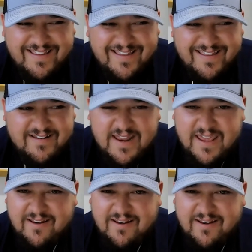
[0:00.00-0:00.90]

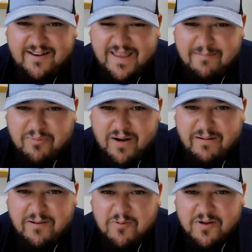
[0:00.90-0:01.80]
Nate at
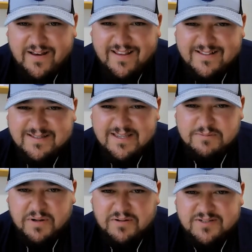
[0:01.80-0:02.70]
Priority One,
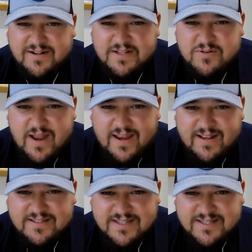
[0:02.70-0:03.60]
his post on his racket,
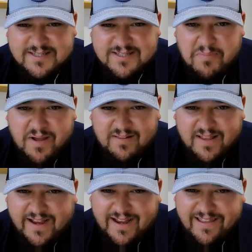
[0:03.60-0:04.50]
it says something about
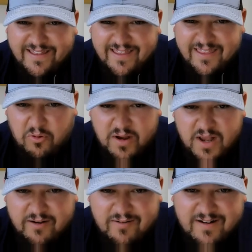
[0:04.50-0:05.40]
like
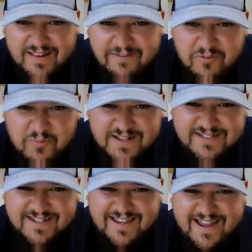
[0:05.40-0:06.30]
311
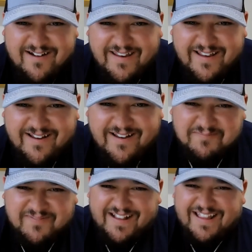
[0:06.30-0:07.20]
weeks and counting or
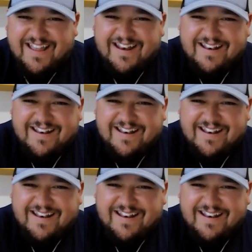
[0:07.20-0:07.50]
something like that.